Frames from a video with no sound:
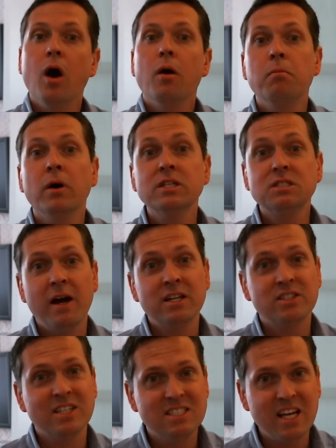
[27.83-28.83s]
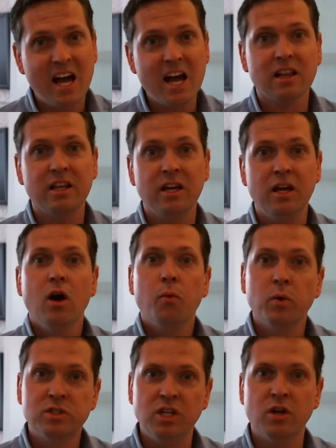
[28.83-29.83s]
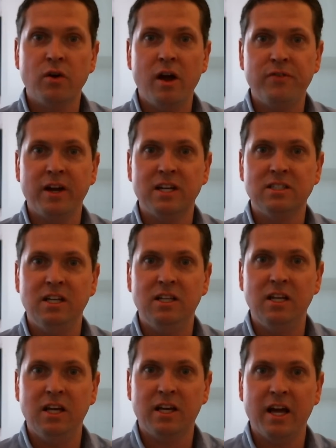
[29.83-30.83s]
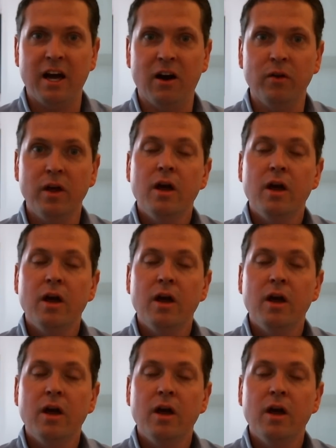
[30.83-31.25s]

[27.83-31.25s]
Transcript: must match exactly what's in your FXDD account.